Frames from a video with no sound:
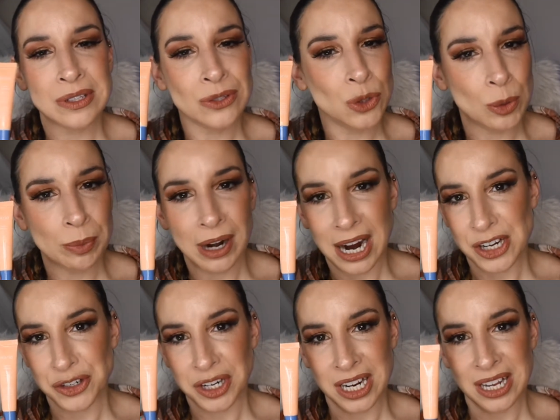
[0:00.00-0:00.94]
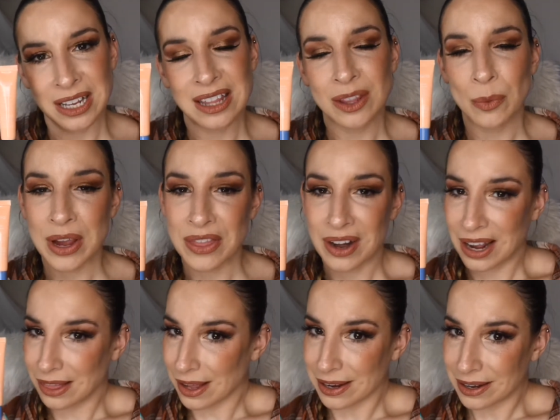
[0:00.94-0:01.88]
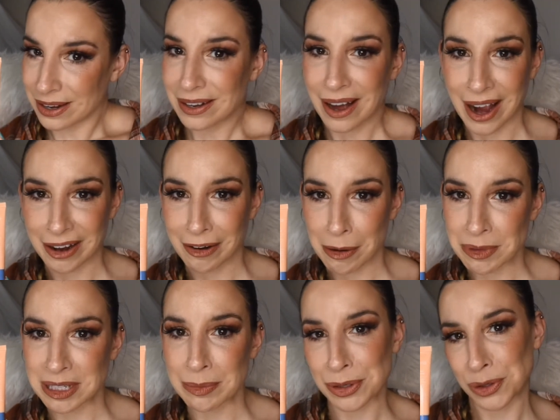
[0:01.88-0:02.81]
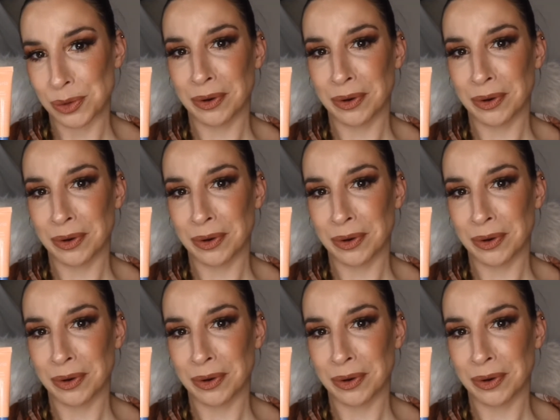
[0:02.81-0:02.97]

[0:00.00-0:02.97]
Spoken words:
super hydrating the way that I like eye creams to be super